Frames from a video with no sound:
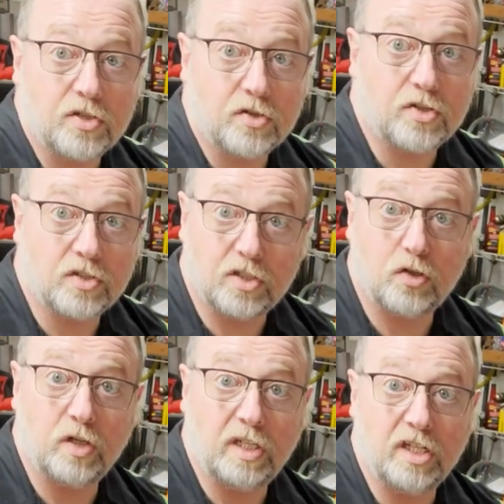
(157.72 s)
so as soon as I
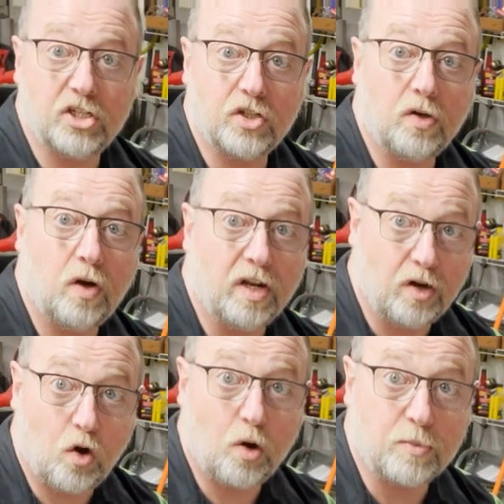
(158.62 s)
turn ignition on, it
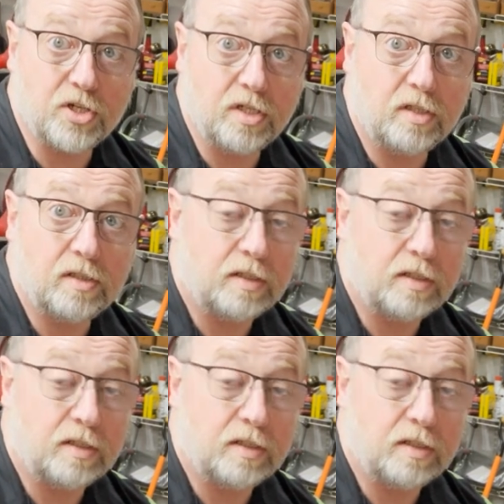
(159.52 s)
arms it.